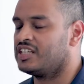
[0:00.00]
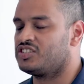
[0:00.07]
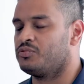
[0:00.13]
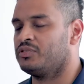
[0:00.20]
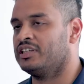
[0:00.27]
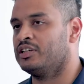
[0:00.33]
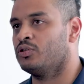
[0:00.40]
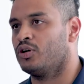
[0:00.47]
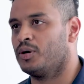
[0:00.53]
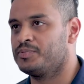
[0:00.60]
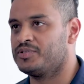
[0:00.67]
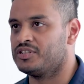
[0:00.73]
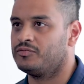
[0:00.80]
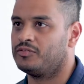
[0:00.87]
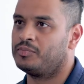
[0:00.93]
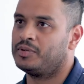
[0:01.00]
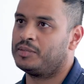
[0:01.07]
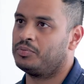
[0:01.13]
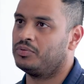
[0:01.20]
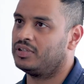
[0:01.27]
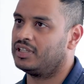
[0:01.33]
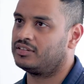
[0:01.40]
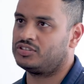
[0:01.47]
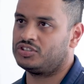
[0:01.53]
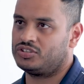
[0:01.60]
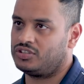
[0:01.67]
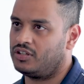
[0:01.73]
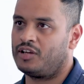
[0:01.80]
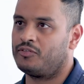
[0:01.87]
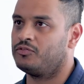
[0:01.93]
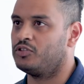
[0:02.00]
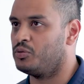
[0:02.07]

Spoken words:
that's a really good option for people that just don't have